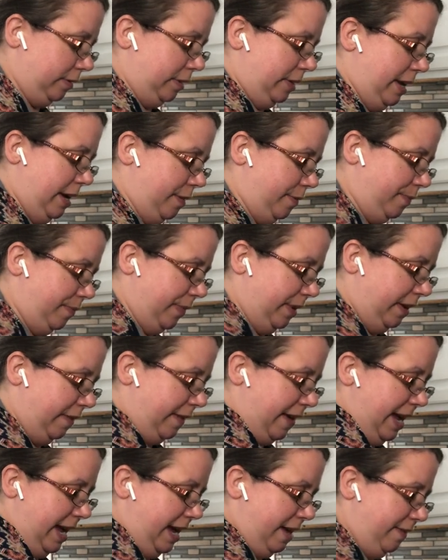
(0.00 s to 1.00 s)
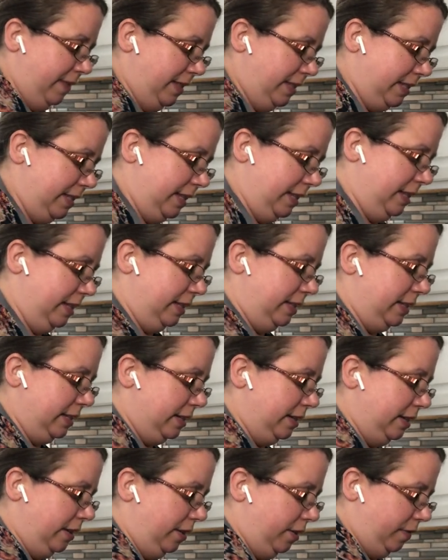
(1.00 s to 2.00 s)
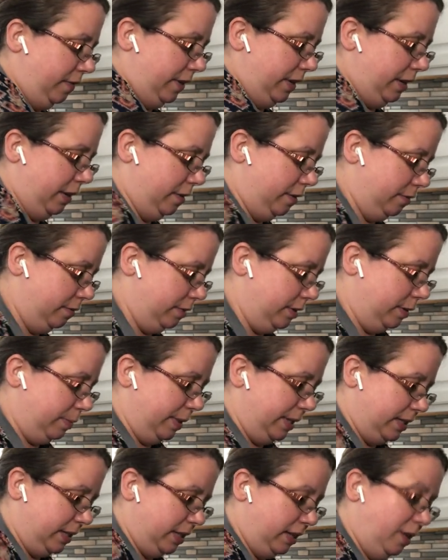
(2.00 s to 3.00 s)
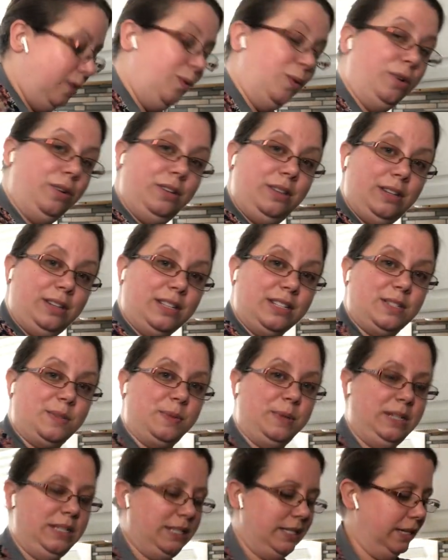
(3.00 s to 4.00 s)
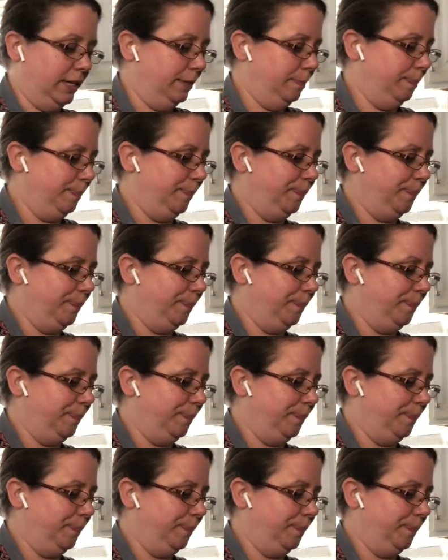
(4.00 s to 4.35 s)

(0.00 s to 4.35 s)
Now, if I haven't said this in another video, depends on the order that this one is done.